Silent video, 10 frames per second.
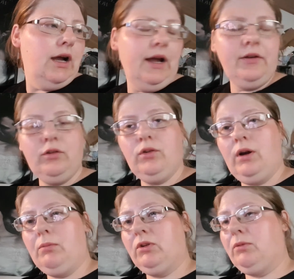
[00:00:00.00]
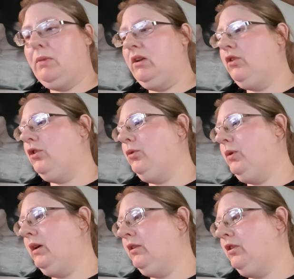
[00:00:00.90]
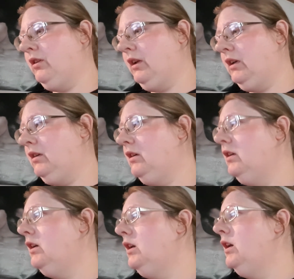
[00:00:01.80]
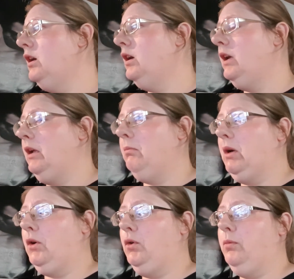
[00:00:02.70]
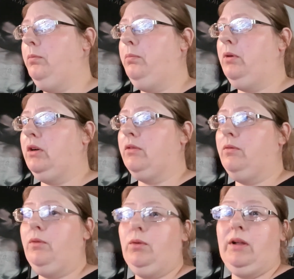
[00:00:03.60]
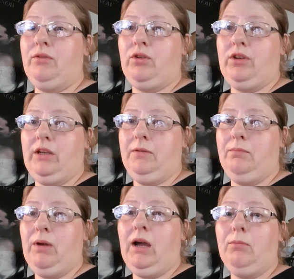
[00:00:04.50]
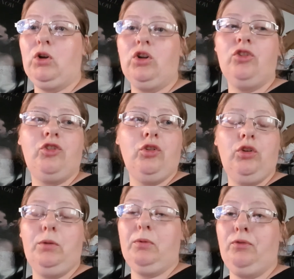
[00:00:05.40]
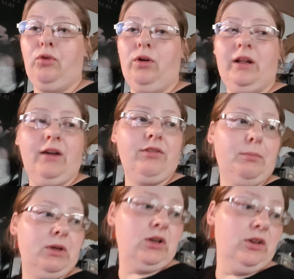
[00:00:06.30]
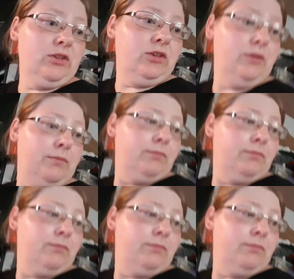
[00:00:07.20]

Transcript: I don't know how much I managed to do here today in my home, but we'll have to see. I'm not going to show you before and after because